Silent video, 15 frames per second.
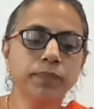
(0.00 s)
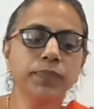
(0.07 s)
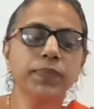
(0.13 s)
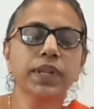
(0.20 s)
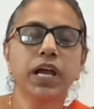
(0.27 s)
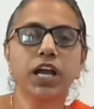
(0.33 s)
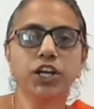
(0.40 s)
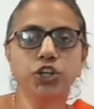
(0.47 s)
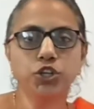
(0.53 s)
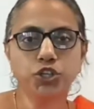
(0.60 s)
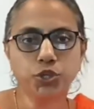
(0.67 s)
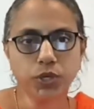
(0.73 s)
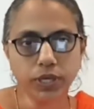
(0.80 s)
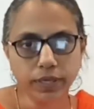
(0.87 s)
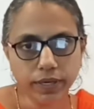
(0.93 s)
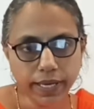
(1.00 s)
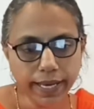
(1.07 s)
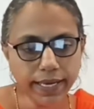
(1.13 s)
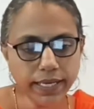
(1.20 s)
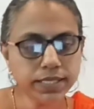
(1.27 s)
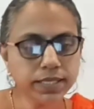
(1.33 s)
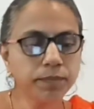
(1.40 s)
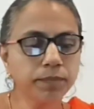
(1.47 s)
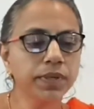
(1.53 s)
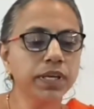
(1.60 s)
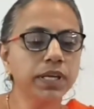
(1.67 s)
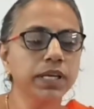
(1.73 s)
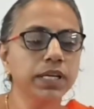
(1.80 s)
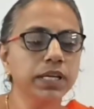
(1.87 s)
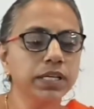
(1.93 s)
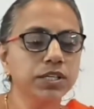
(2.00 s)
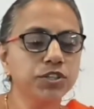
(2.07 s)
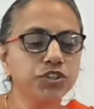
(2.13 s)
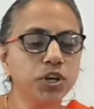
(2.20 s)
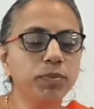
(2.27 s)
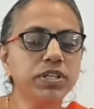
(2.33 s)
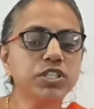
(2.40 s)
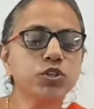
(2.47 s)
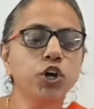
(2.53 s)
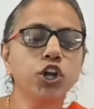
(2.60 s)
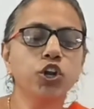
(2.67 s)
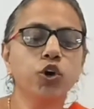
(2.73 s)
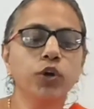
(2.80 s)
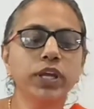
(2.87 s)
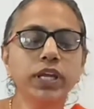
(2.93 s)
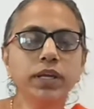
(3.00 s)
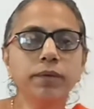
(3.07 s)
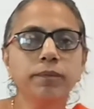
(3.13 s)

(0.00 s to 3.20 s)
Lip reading: unusual gait, trouble swallowing,